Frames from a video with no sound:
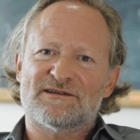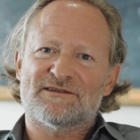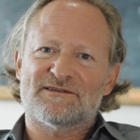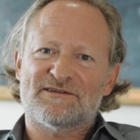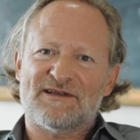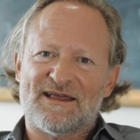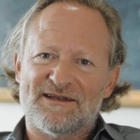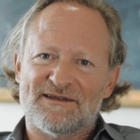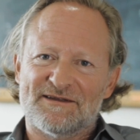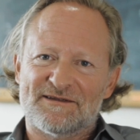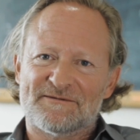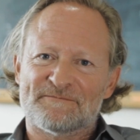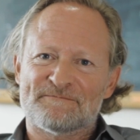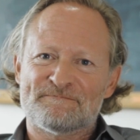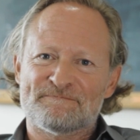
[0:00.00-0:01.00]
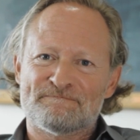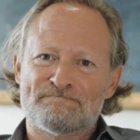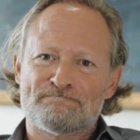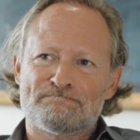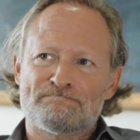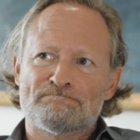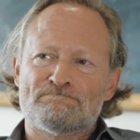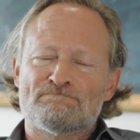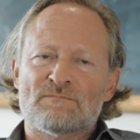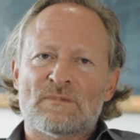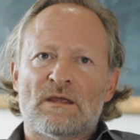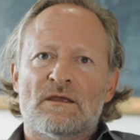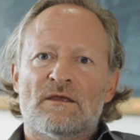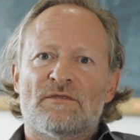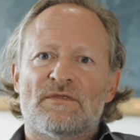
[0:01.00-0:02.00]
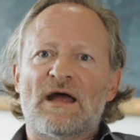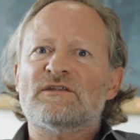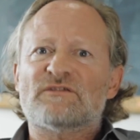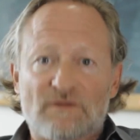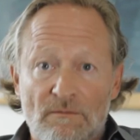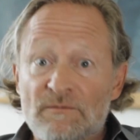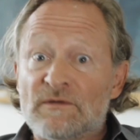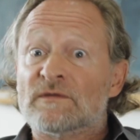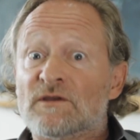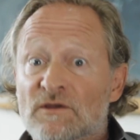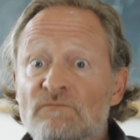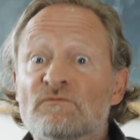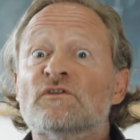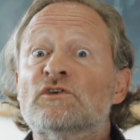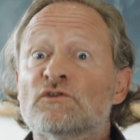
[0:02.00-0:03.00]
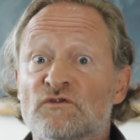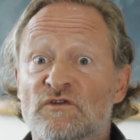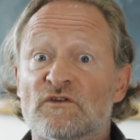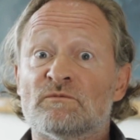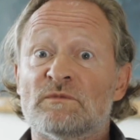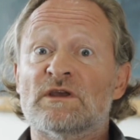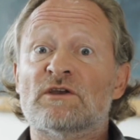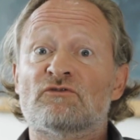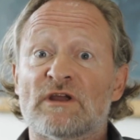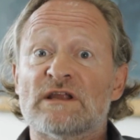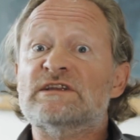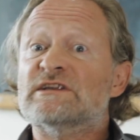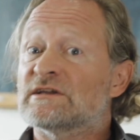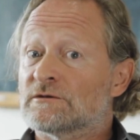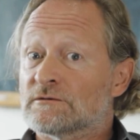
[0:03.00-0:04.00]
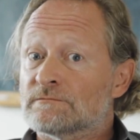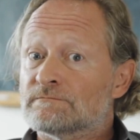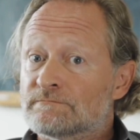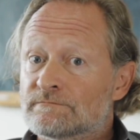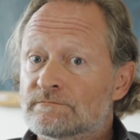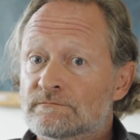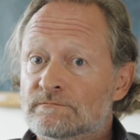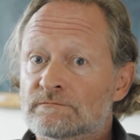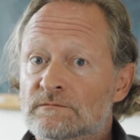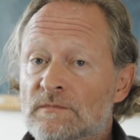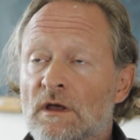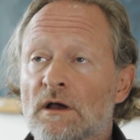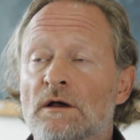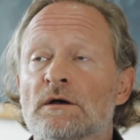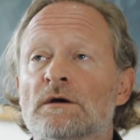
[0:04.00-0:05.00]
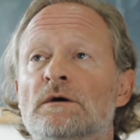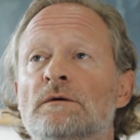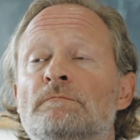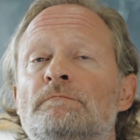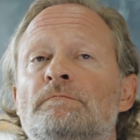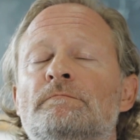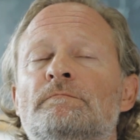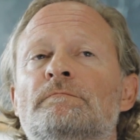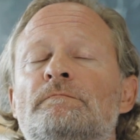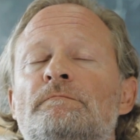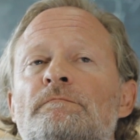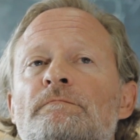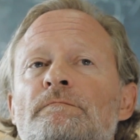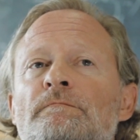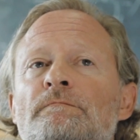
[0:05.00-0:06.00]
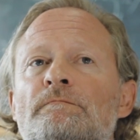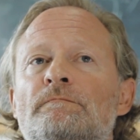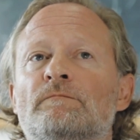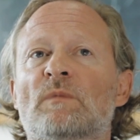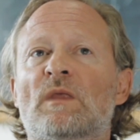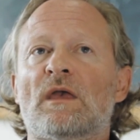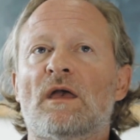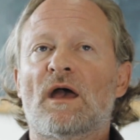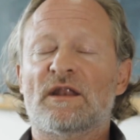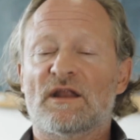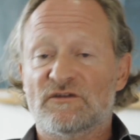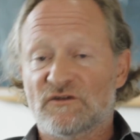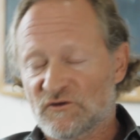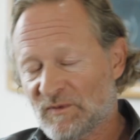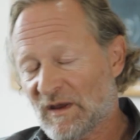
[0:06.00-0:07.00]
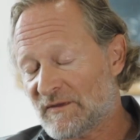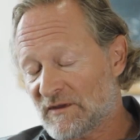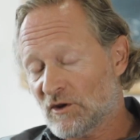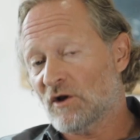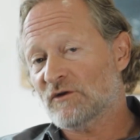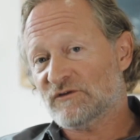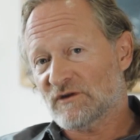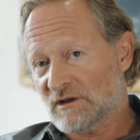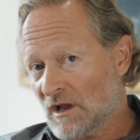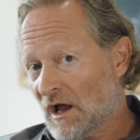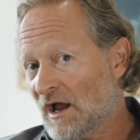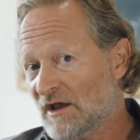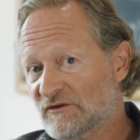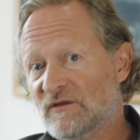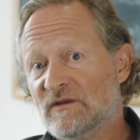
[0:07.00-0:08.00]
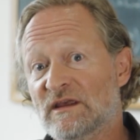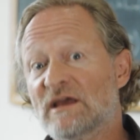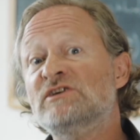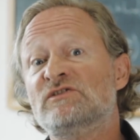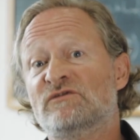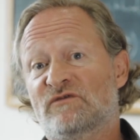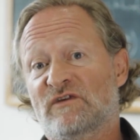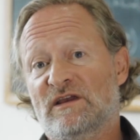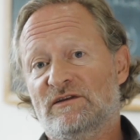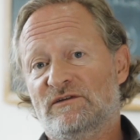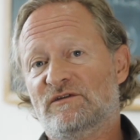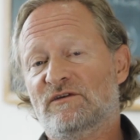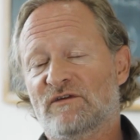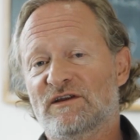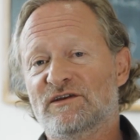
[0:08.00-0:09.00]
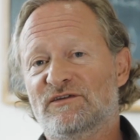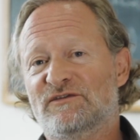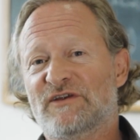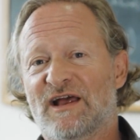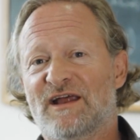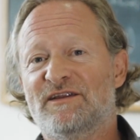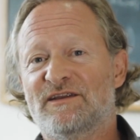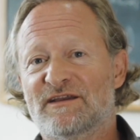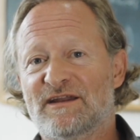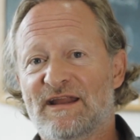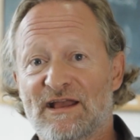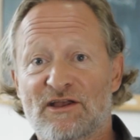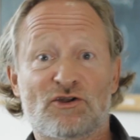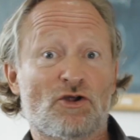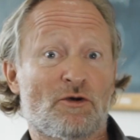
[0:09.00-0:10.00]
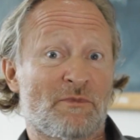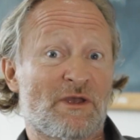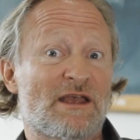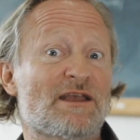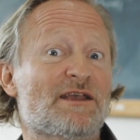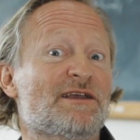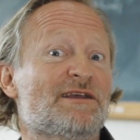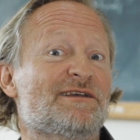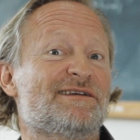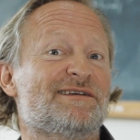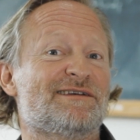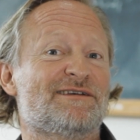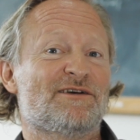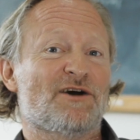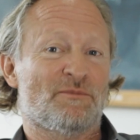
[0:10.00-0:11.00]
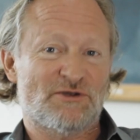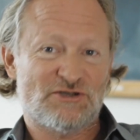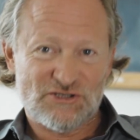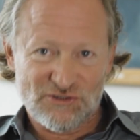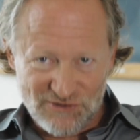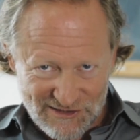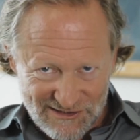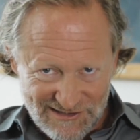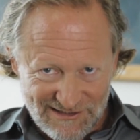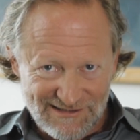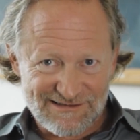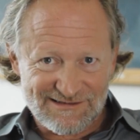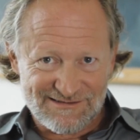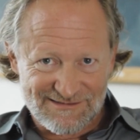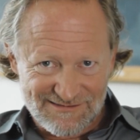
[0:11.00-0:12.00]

understanding? That's something that confuses me a great deal. Um, and I suspect the answer lies at the interface of understanding and economic opportunity.